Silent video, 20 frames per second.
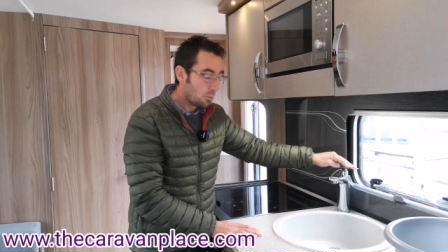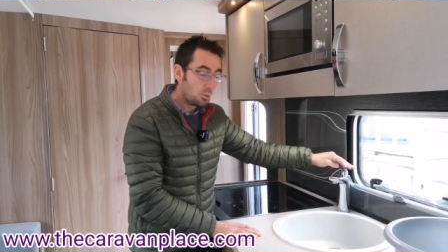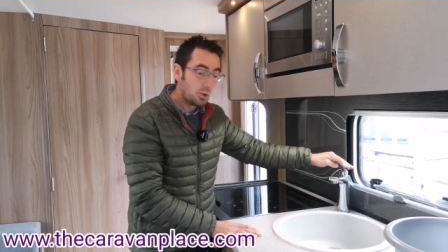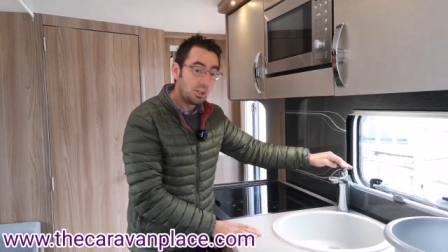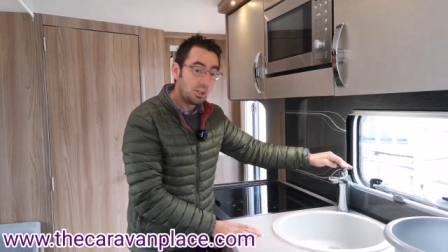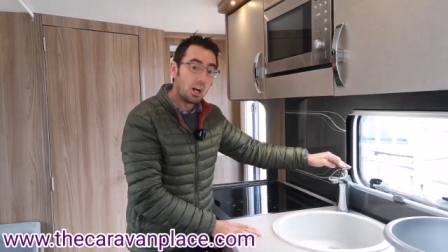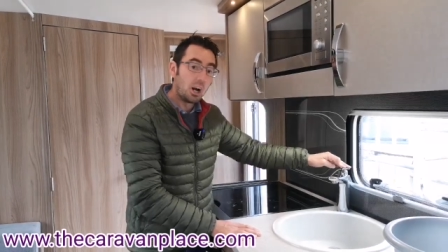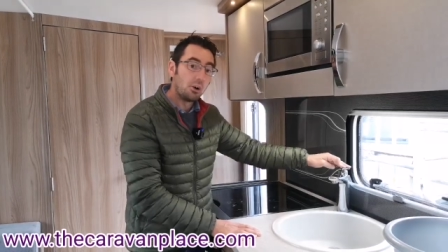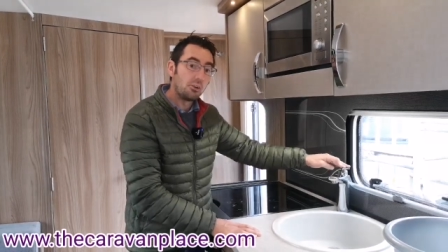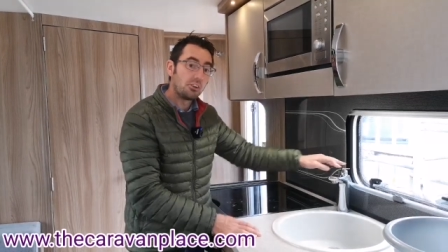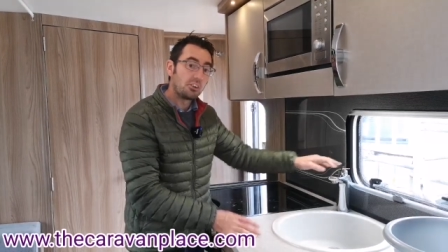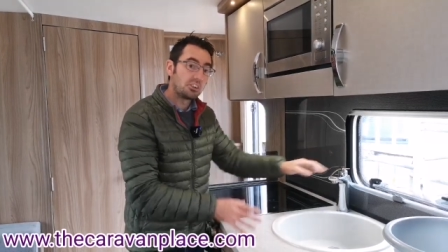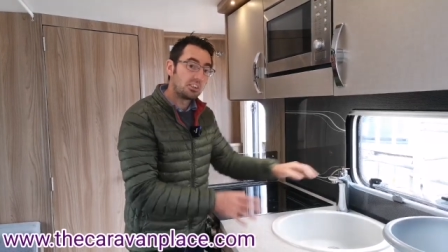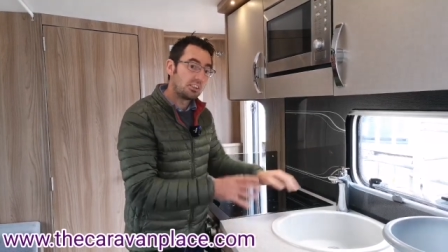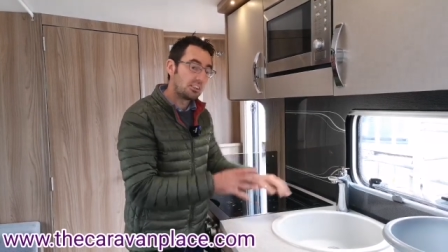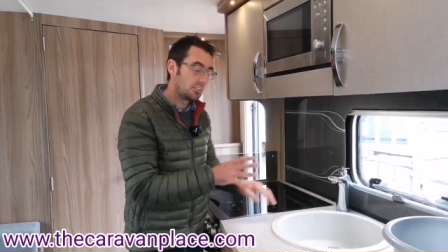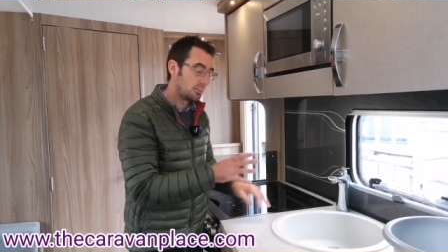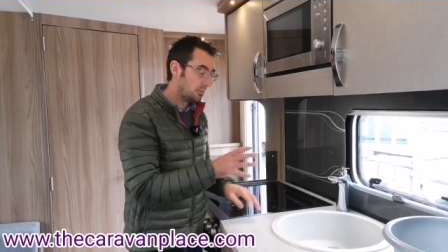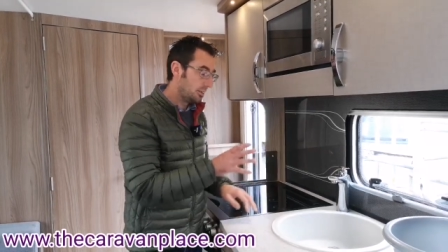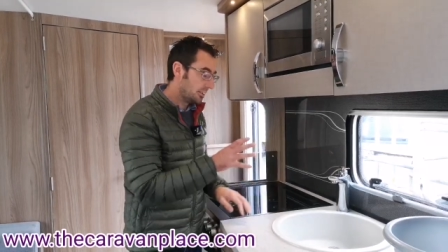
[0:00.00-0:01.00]
we know the
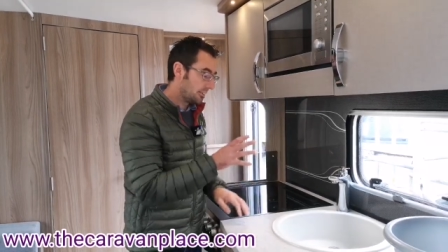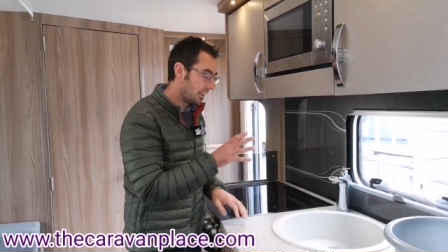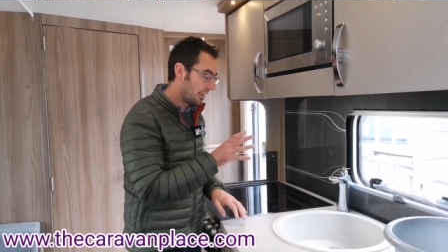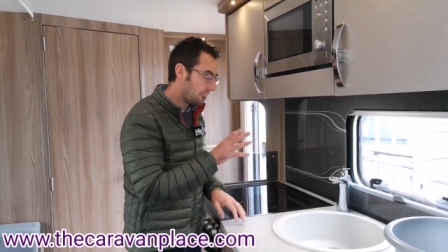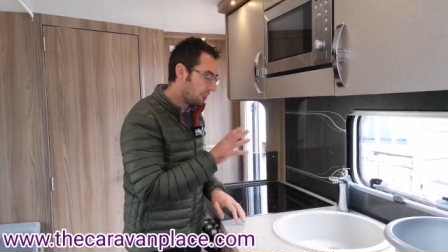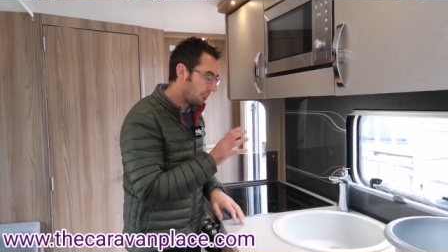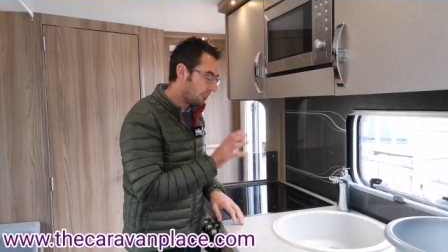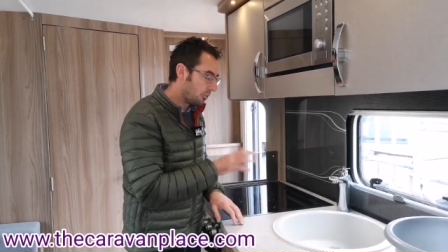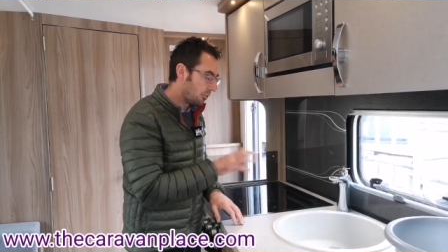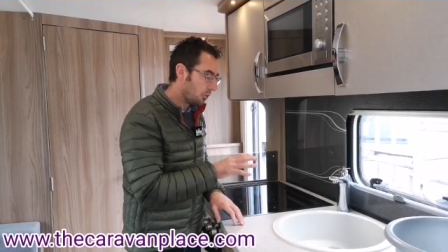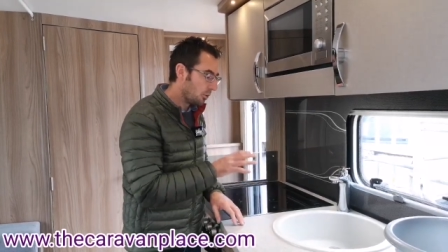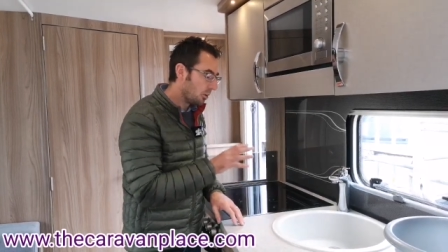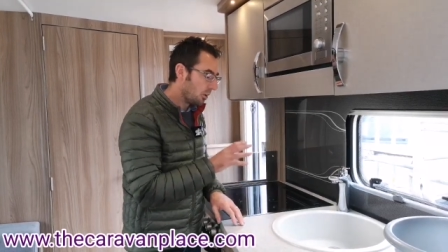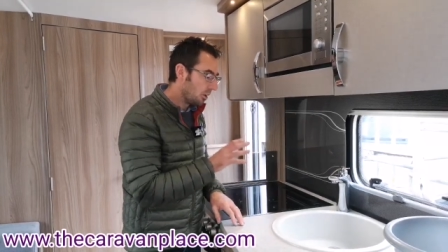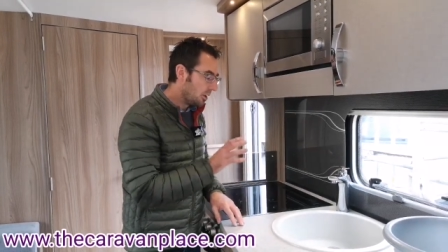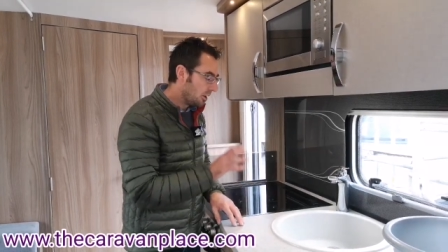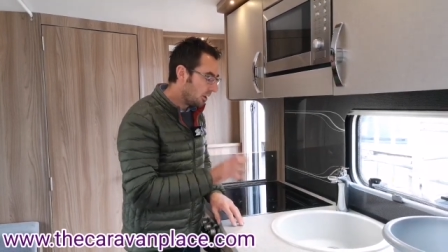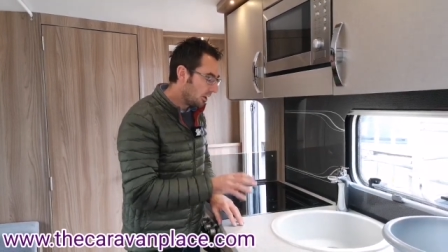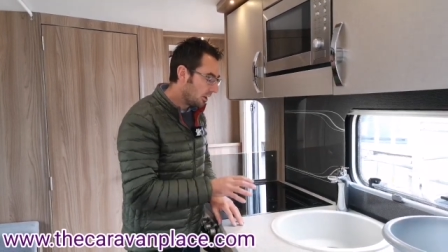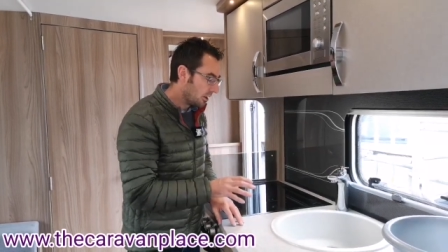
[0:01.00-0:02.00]
system is then full
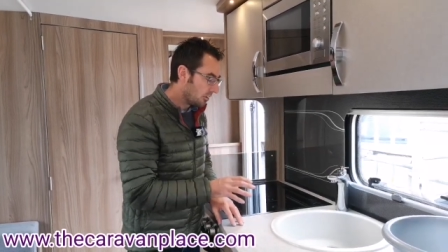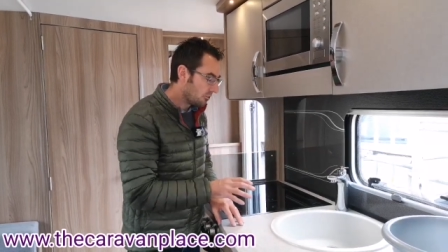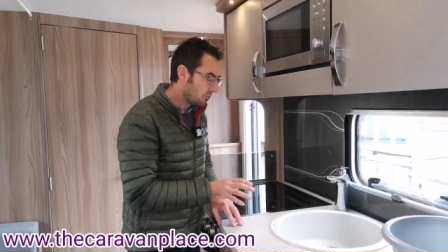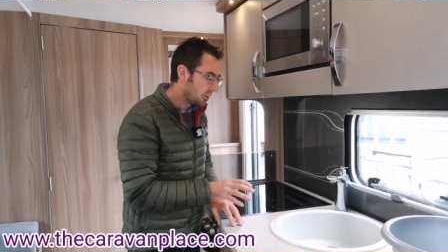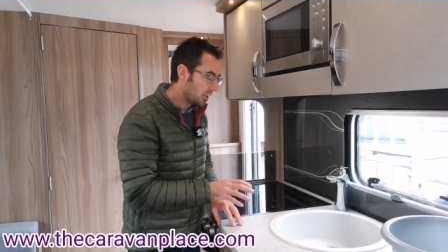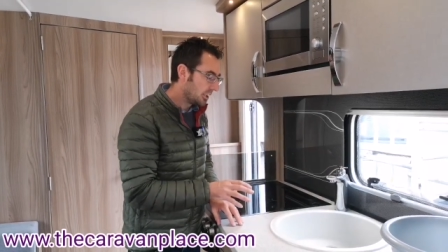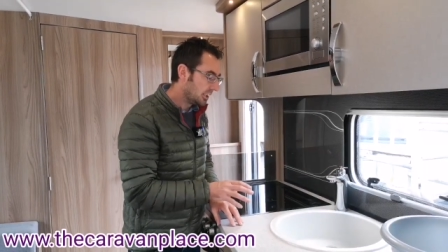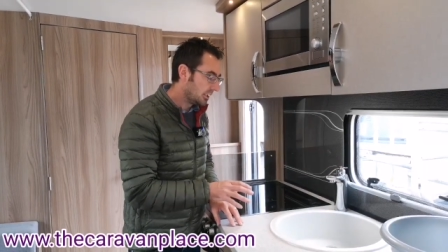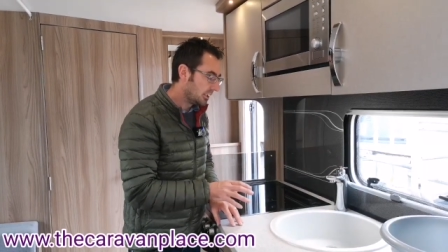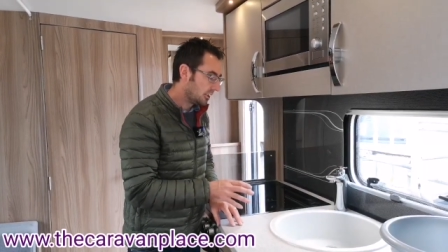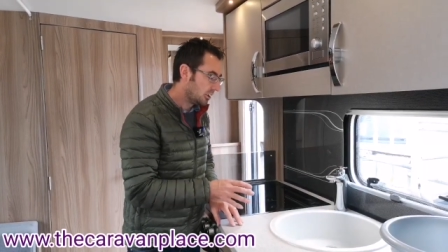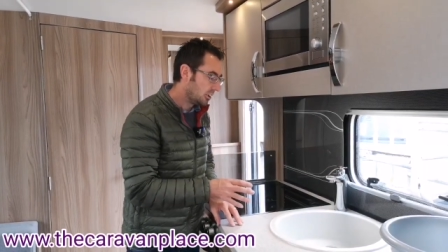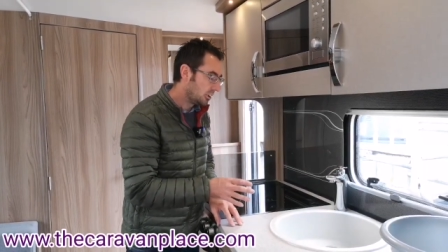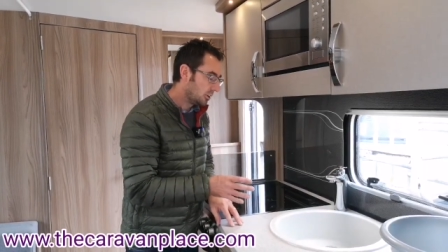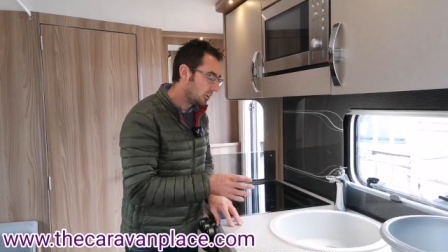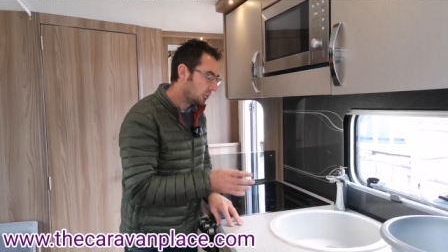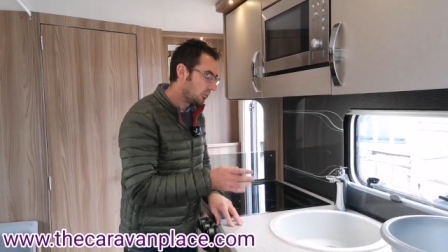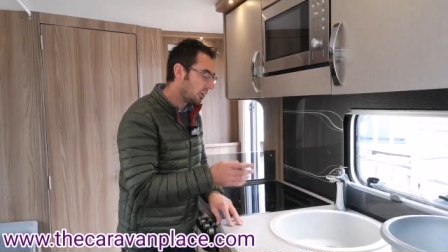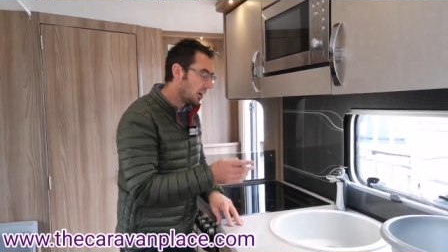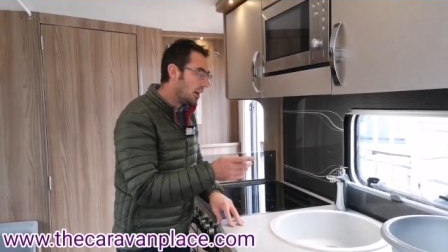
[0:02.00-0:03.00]
and ready to
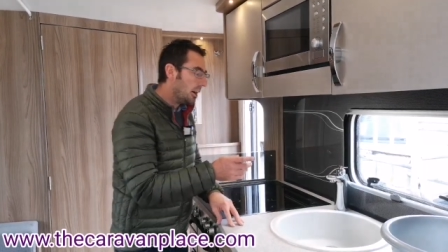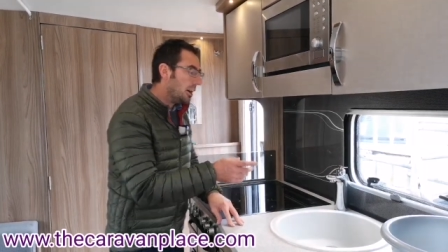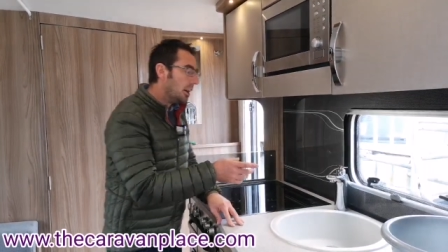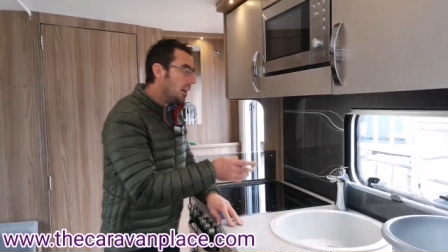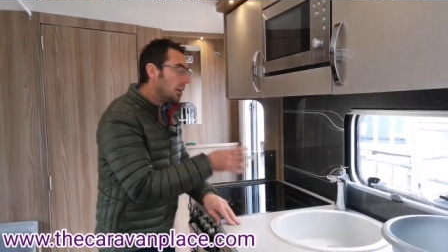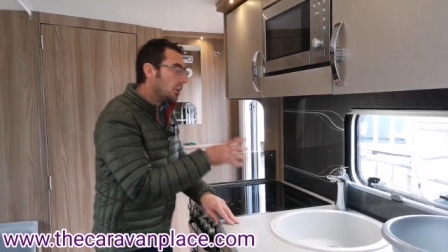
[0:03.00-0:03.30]
use.